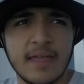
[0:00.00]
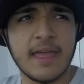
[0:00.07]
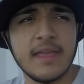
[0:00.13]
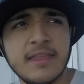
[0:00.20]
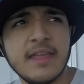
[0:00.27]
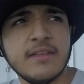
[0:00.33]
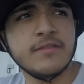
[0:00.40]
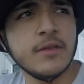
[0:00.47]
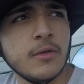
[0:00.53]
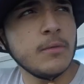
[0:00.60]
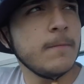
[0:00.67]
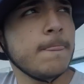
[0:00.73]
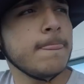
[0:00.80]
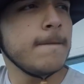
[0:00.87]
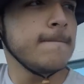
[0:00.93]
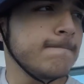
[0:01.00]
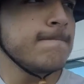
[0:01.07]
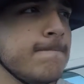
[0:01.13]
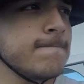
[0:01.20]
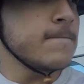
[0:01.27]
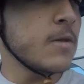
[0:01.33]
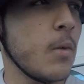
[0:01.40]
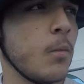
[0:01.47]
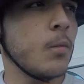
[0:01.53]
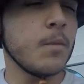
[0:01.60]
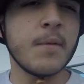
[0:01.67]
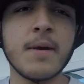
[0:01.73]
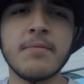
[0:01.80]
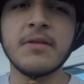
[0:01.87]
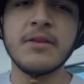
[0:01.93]
And yeah, so we're
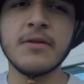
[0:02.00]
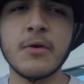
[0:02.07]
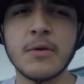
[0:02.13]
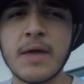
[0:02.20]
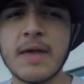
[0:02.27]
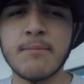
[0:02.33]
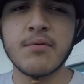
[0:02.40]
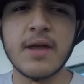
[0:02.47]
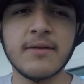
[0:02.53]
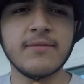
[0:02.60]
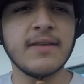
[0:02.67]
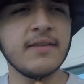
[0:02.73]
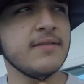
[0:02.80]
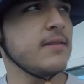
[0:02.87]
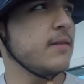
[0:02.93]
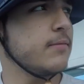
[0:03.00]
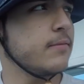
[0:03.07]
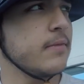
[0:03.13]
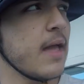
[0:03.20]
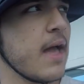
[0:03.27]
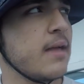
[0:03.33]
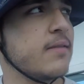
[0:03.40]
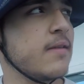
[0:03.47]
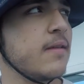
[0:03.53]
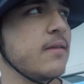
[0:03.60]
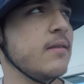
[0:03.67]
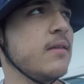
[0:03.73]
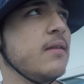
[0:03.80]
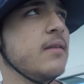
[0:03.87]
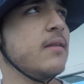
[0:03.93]
probably going to go get breakfast. If not,
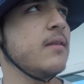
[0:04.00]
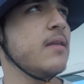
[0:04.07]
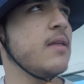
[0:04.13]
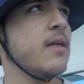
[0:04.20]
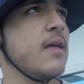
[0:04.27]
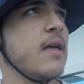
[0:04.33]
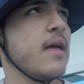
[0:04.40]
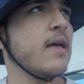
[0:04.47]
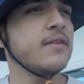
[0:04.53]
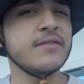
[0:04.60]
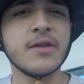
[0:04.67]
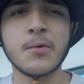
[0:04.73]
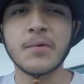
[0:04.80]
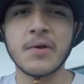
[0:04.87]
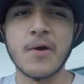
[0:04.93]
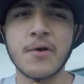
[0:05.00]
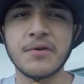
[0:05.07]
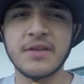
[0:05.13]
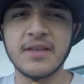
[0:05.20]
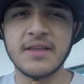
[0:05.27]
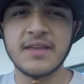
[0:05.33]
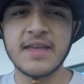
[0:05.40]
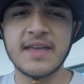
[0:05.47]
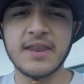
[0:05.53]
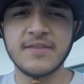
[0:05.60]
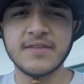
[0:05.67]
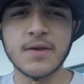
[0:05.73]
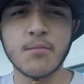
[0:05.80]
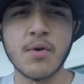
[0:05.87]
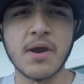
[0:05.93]
I'll start recording again
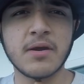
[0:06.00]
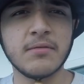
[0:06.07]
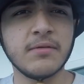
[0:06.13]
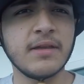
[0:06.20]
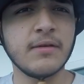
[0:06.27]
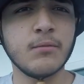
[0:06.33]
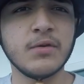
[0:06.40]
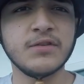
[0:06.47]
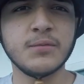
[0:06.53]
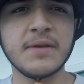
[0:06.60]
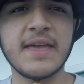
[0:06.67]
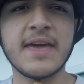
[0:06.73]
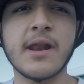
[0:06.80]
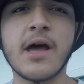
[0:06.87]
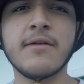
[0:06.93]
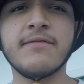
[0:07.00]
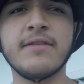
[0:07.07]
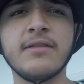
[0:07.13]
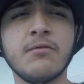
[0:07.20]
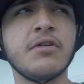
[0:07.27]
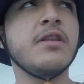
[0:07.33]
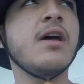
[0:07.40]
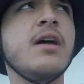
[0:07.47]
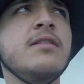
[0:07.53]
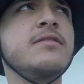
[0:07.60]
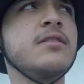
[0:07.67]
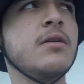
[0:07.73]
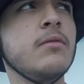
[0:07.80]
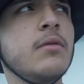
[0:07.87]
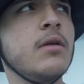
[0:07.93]
somewhere once we get off and whatnot.
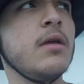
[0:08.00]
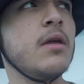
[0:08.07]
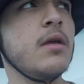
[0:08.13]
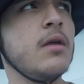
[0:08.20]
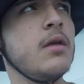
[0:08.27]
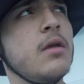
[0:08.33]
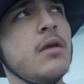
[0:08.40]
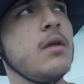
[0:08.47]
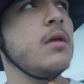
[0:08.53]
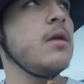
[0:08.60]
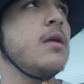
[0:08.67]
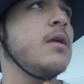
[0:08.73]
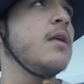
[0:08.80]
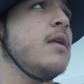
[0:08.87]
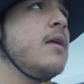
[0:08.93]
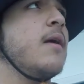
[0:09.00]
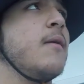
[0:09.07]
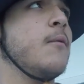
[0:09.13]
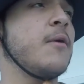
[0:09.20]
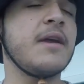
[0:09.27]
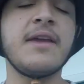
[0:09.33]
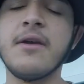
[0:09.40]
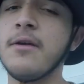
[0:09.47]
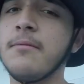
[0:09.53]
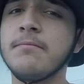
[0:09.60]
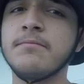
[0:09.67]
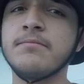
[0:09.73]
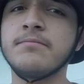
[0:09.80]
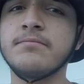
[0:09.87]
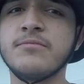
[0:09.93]
So we're here,
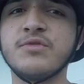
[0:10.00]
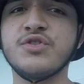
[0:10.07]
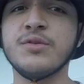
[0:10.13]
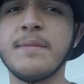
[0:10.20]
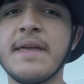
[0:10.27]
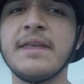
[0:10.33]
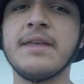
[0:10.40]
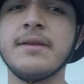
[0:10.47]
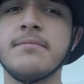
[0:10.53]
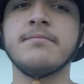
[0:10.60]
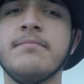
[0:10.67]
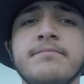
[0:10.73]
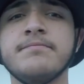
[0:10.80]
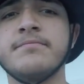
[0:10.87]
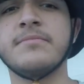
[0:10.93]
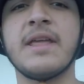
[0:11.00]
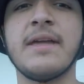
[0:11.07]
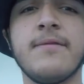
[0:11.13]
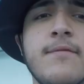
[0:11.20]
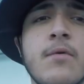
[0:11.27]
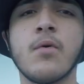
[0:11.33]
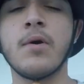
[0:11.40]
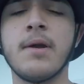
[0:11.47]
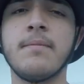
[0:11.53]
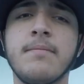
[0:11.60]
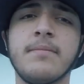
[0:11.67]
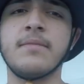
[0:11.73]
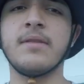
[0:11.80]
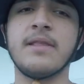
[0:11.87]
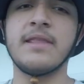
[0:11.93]
Jamaica, day 4.
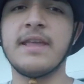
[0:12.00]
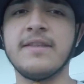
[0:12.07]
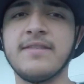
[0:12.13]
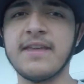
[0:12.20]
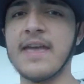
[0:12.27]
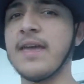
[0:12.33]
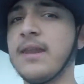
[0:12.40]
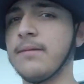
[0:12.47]
Let's get